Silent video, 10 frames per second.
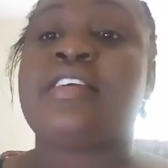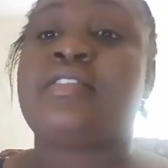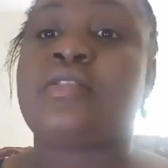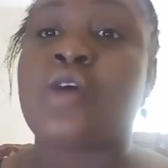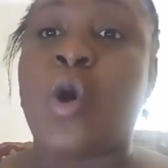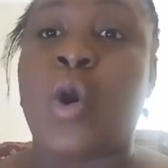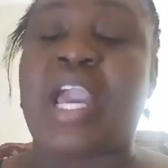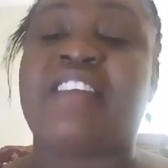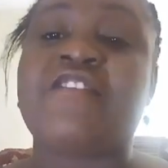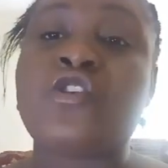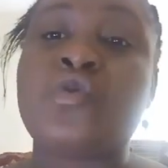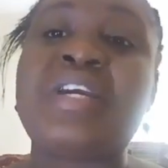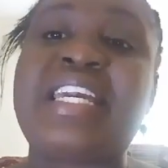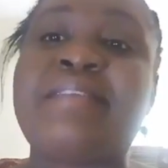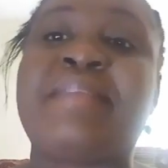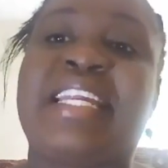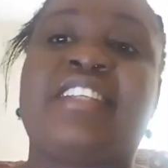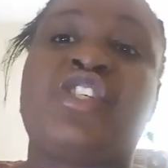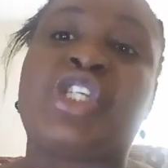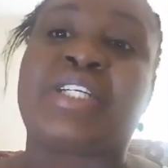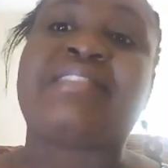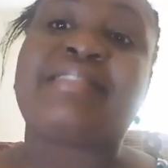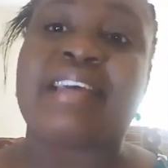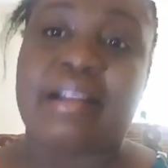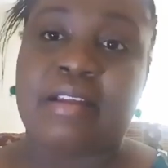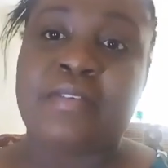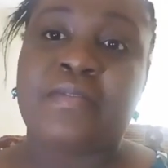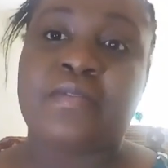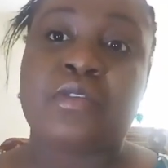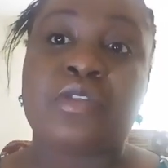So if you email it to yourself,